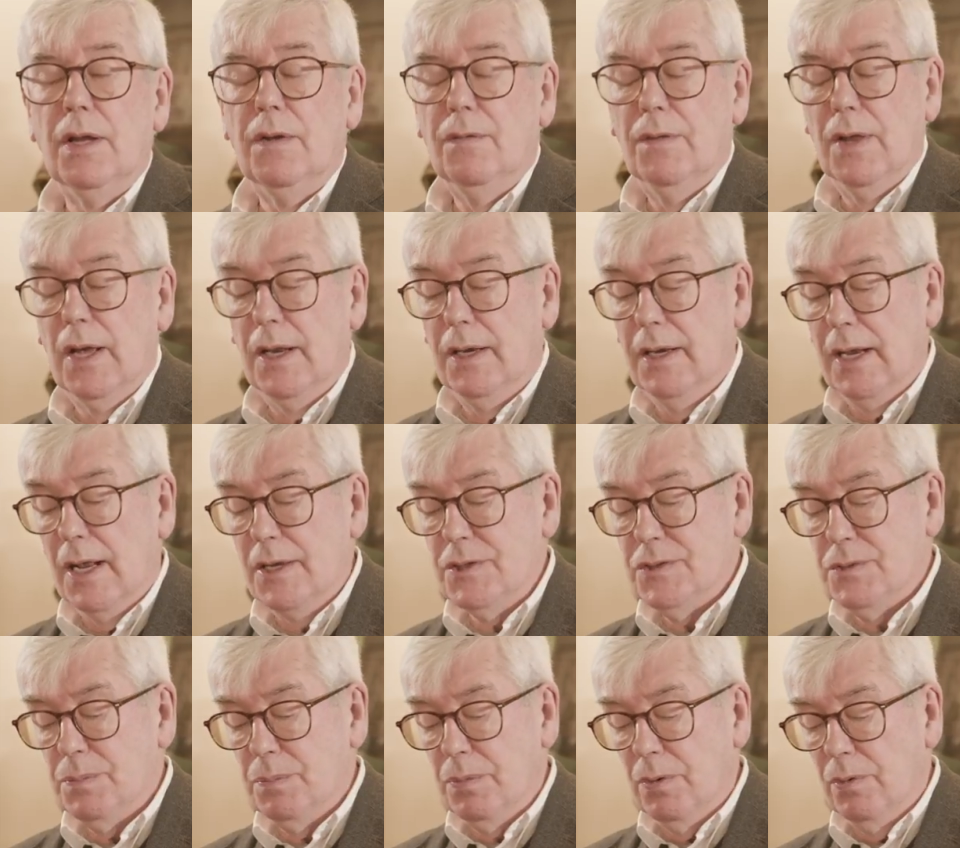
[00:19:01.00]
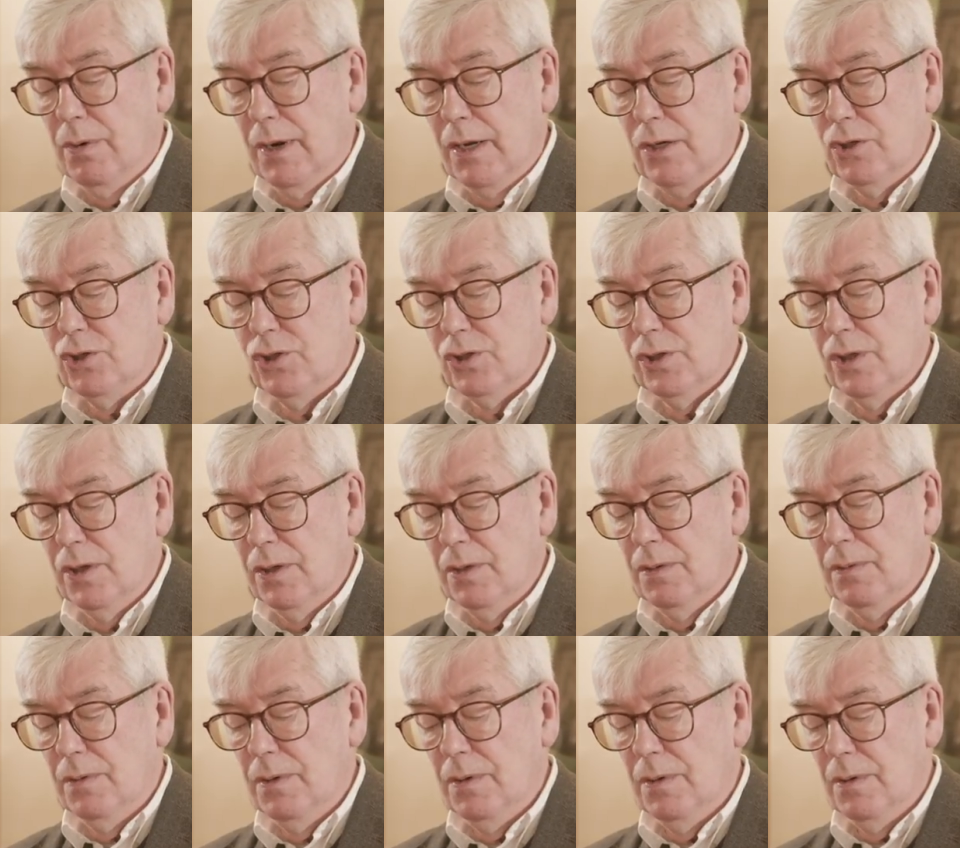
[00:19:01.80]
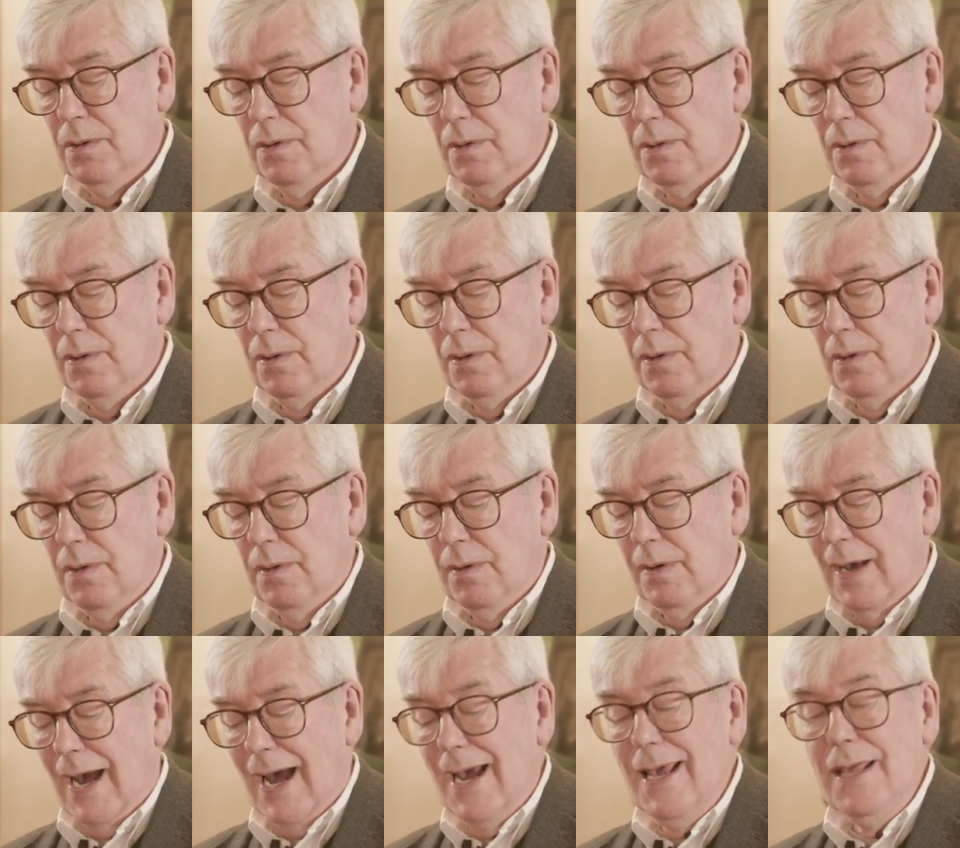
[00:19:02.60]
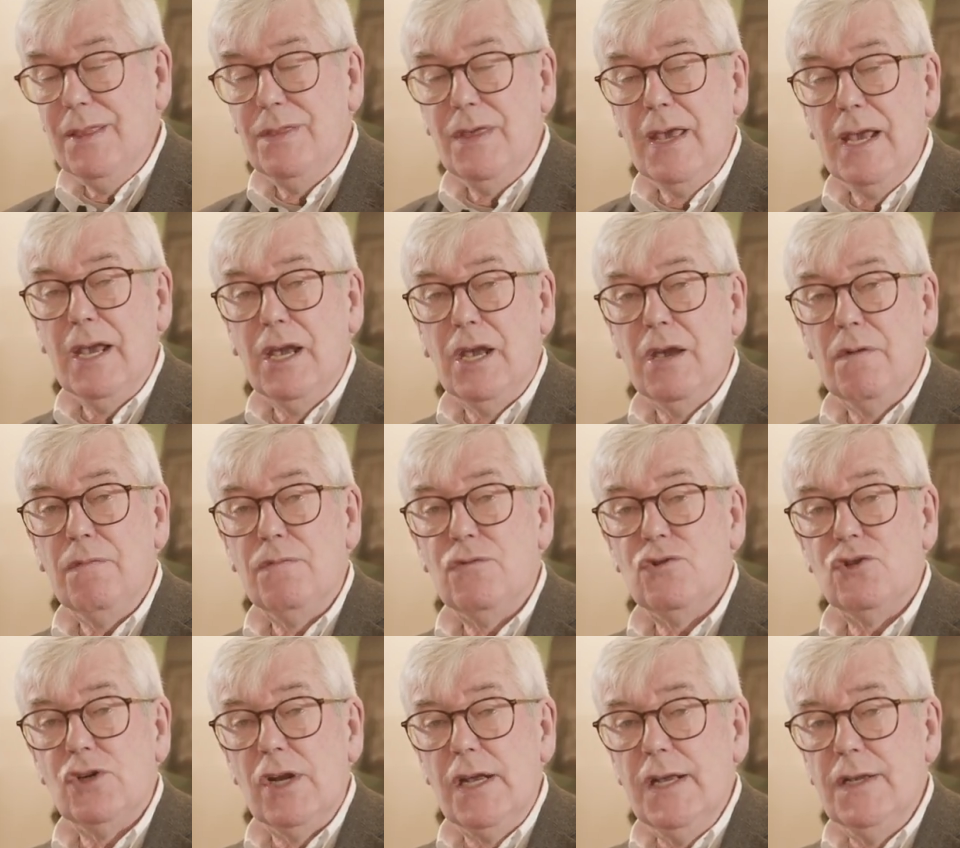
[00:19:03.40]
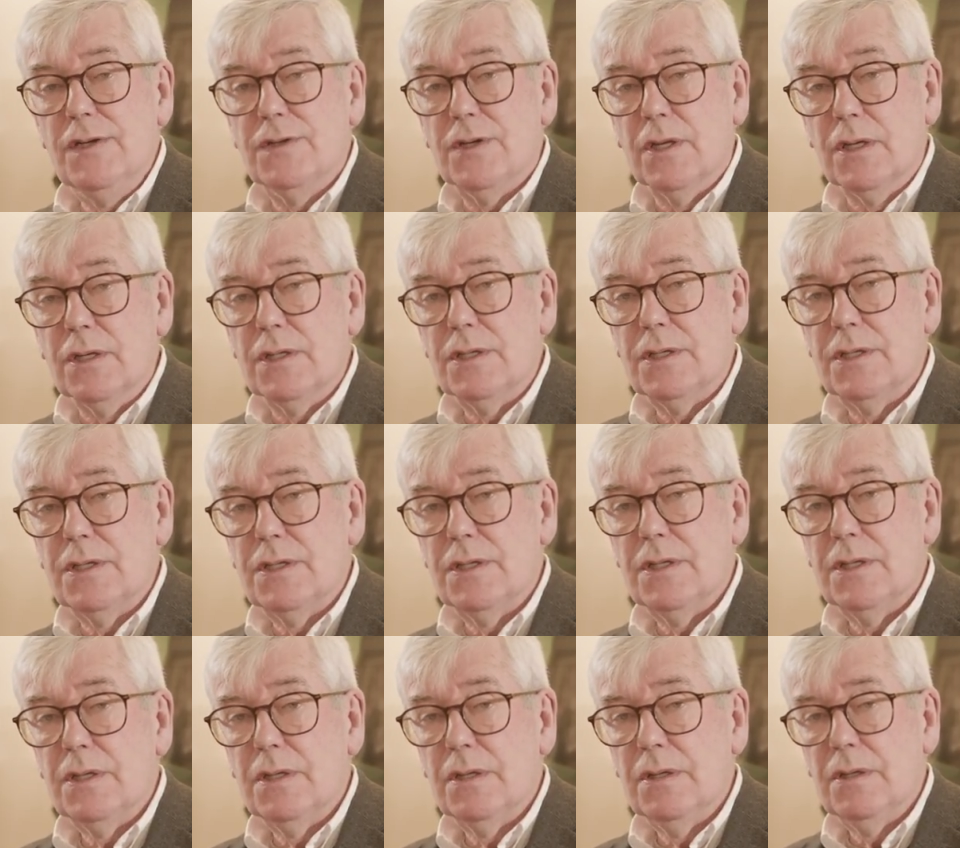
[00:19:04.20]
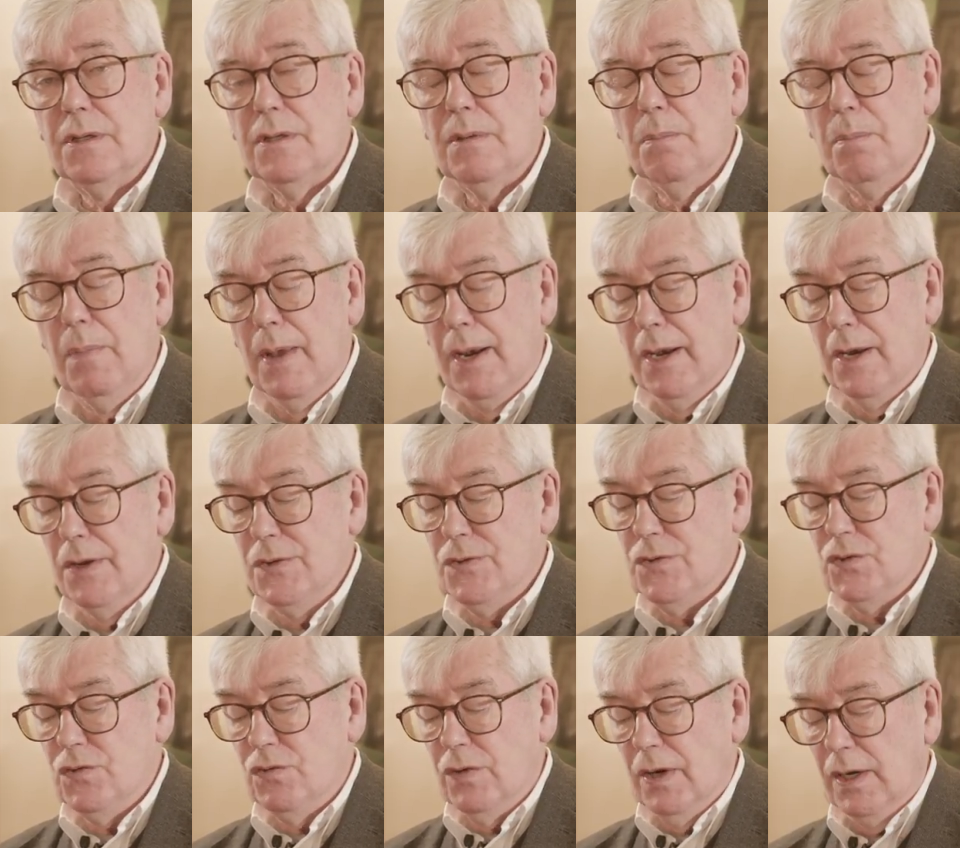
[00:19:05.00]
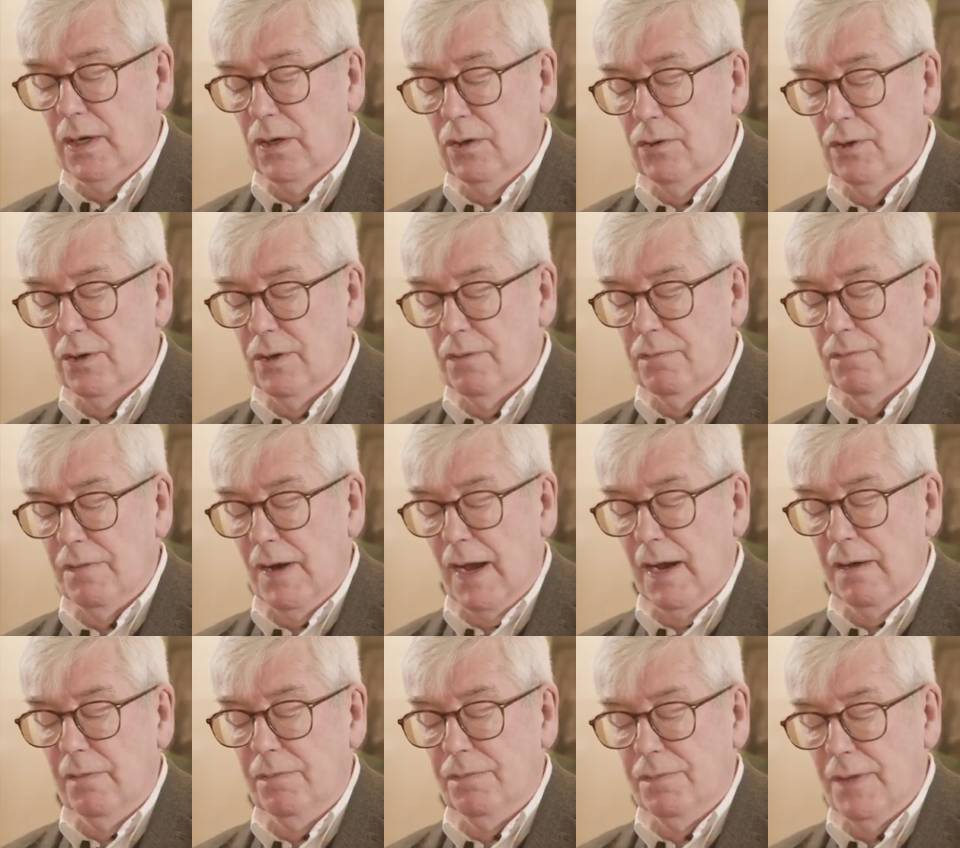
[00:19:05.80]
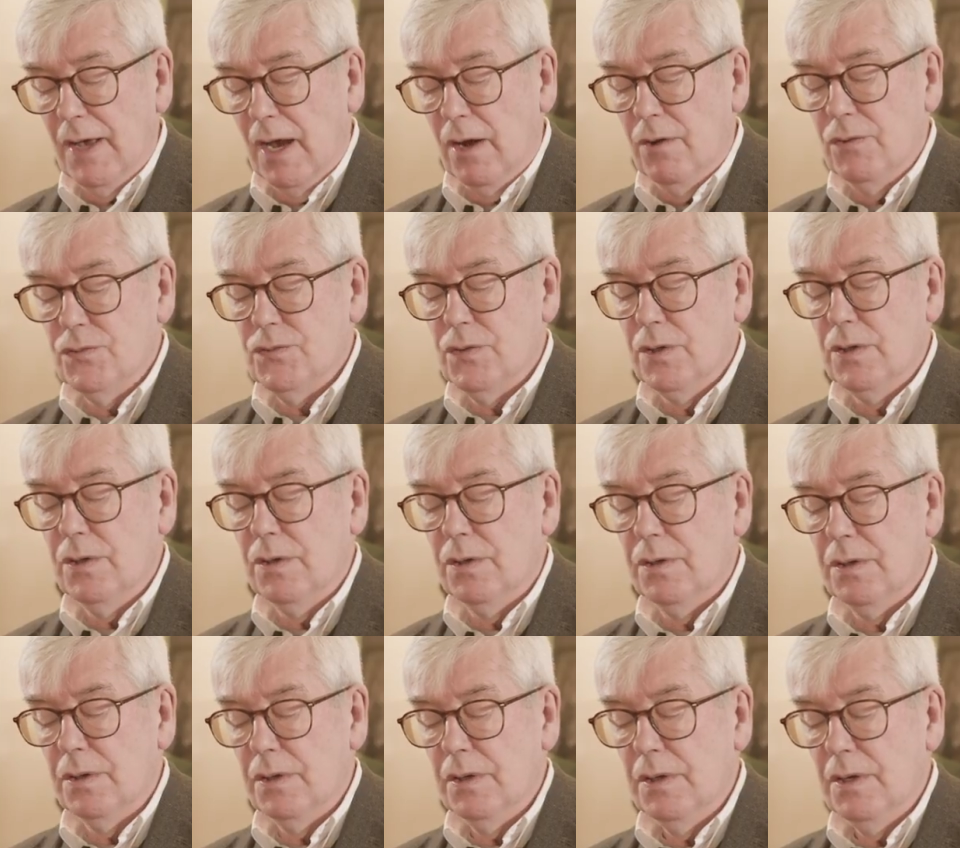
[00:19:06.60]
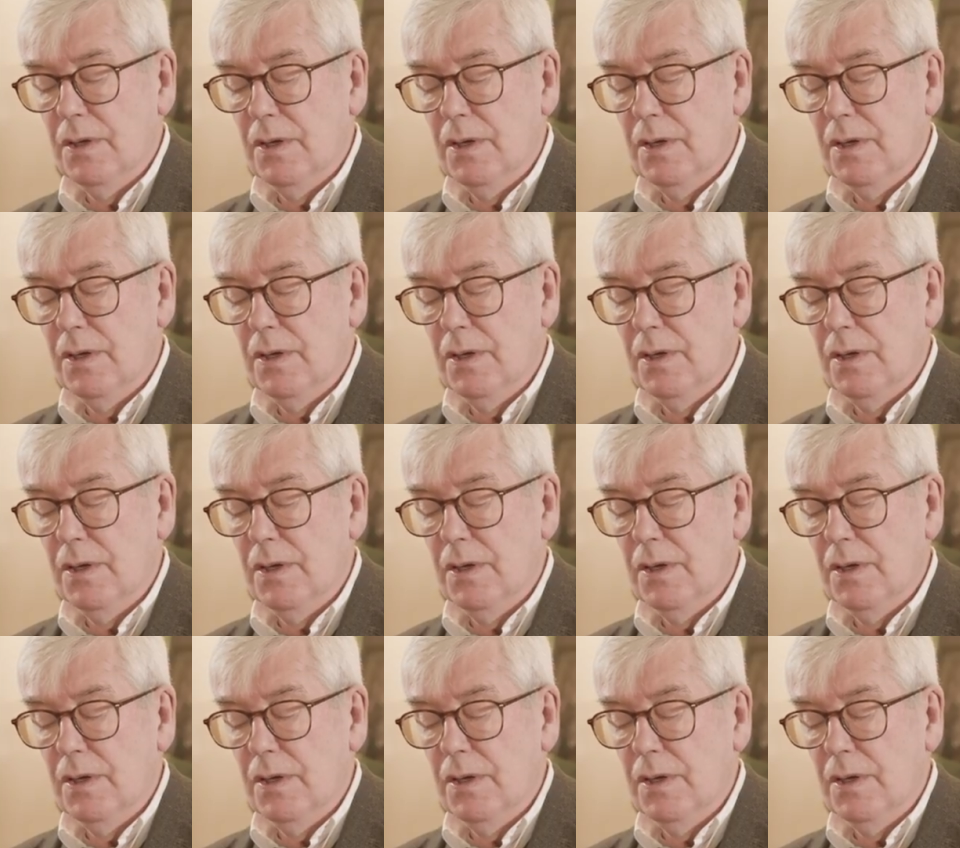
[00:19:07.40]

in their desperation, I think of Jesus ministering to the 5,000